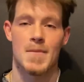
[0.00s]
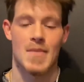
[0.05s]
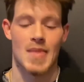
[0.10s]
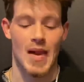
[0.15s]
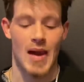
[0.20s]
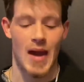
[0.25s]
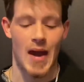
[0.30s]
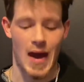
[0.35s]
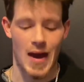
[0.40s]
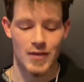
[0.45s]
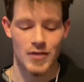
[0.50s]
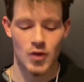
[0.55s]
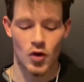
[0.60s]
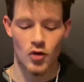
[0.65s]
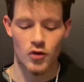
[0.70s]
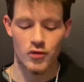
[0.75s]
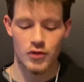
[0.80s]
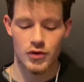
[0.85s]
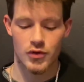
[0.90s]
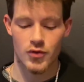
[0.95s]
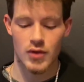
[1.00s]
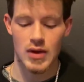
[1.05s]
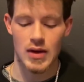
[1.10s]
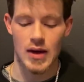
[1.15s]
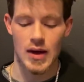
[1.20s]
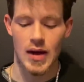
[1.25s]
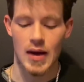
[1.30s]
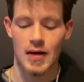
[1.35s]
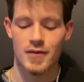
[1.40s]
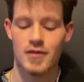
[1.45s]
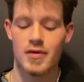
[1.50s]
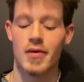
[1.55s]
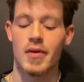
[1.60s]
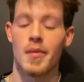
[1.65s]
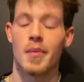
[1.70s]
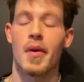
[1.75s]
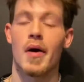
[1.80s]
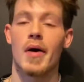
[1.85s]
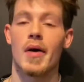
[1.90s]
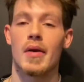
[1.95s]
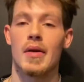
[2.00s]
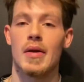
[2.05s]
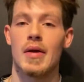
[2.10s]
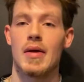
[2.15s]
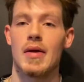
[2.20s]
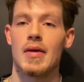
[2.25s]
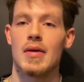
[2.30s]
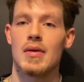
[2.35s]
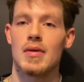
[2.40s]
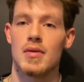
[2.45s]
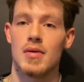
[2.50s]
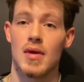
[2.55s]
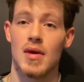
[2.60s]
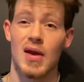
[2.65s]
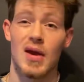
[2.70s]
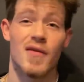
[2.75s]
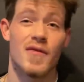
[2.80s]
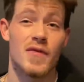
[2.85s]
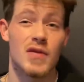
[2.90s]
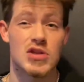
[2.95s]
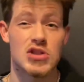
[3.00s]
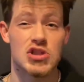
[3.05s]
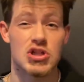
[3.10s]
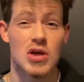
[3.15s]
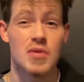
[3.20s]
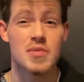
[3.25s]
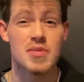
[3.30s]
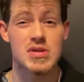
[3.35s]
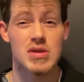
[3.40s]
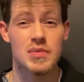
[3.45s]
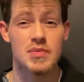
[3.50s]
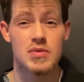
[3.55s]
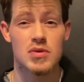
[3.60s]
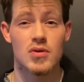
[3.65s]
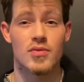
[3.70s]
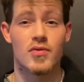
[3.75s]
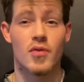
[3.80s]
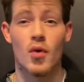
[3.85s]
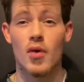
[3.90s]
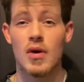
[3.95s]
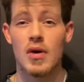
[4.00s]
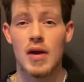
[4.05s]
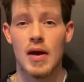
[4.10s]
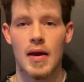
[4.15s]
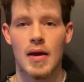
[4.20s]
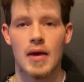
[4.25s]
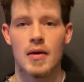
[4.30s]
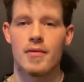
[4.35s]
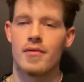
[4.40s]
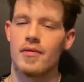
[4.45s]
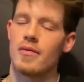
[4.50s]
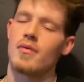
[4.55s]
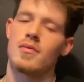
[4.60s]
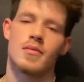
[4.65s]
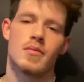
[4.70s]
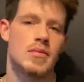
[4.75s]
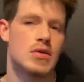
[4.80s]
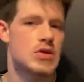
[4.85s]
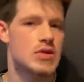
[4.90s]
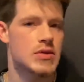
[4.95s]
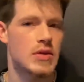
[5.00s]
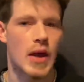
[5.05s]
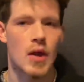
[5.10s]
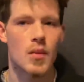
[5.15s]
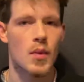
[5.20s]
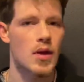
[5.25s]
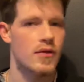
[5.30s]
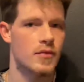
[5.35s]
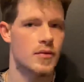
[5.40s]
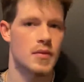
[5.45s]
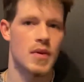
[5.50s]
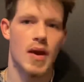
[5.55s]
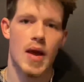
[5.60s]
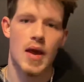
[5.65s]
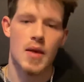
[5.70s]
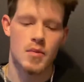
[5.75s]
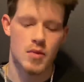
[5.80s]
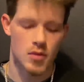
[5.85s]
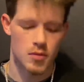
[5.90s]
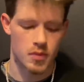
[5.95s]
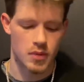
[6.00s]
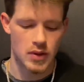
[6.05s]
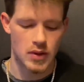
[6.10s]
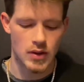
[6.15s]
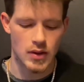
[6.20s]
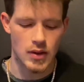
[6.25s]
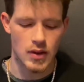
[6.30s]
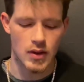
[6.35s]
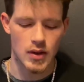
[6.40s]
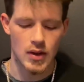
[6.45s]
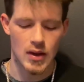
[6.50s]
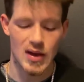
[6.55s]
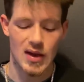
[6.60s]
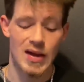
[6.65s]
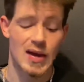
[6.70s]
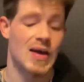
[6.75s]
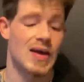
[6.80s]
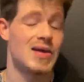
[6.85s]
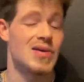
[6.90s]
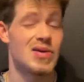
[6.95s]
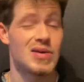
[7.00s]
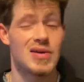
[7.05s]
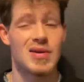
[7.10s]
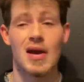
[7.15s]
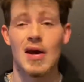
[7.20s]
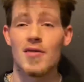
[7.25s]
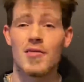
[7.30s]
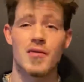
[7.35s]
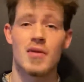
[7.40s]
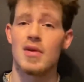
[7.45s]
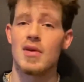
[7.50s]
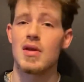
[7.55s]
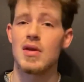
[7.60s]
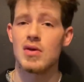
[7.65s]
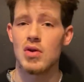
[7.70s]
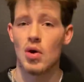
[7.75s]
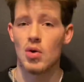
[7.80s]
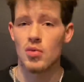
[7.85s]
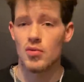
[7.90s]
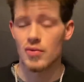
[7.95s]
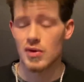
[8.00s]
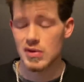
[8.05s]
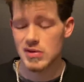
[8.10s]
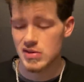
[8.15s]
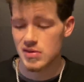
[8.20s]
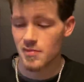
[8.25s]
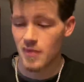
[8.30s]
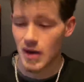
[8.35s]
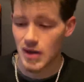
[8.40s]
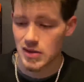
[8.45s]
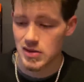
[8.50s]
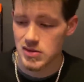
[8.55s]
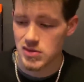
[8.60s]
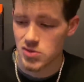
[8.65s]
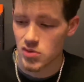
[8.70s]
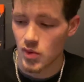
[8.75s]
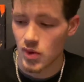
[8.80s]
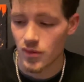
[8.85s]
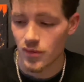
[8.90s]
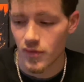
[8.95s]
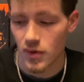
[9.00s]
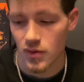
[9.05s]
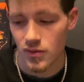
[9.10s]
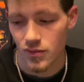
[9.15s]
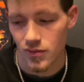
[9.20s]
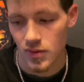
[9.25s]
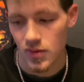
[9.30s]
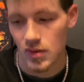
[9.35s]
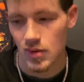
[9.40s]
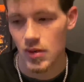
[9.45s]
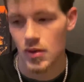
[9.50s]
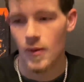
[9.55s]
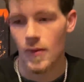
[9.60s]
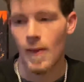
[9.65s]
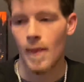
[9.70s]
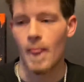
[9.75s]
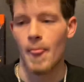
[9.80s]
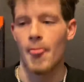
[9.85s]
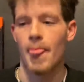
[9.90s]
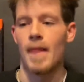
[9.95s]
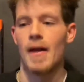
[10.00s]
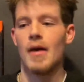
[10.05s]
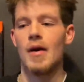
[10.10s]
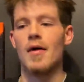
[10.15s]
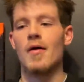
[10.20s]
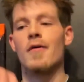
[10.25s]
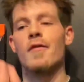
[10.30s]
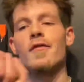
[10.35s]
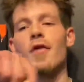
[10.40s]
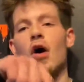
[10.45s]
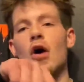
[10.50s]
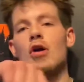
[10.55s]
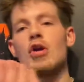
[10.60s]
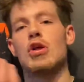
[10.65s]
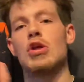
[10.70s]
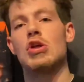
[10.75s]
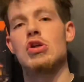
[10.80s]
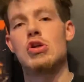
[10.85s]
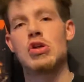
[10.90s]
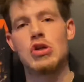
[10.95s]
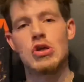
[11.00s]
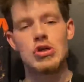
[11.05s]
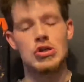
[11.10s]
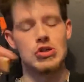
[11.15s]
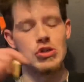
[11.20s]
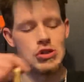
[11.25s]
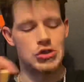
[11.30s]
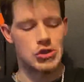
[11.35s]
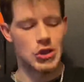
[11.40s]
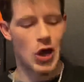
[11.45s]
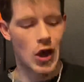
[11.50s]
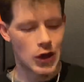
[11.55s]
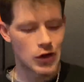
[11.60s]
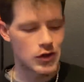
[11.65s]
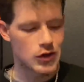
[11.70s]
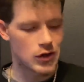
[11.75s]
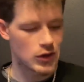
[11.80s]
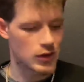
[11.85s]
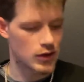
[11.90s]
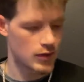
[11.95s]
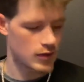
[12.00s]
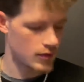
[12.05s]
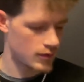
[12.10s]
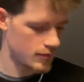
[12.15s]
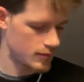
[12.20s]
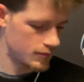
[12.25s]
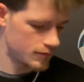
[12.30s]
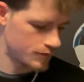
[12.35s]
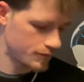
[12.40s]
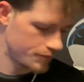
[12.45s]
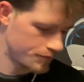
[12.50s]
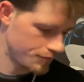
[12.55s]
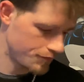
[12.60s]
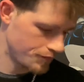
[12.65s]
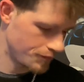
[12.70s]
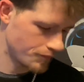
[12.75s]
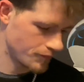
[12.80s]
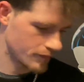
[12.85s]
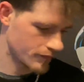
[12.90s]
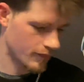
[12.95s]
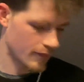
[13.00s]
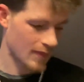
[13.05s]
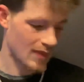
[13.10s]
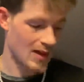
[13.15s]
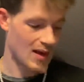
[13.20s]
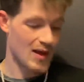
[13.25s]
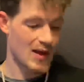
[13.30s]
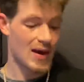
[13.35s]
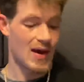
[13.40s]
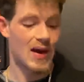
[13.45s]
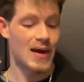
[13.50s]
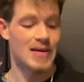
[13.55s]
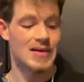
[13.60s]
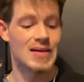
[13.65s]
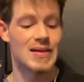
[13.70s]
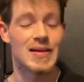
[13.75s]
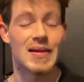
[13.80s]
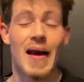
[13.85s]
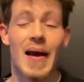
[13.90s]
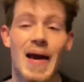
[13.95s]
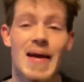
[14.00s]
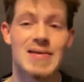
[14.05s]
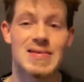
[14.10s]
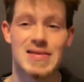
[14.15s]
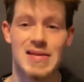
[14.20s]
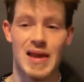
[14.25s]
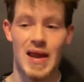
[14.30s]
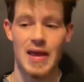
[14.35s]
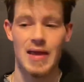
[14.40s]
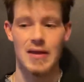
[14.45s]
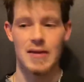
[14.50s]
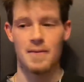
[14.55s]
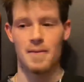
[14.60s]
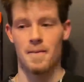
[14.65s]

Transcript: add the over 3.5 to the parlay. If it jumps up to 4.5, stay away from the game completely. And definitely don't risk minus 1,200. Fucking send it. In the last game,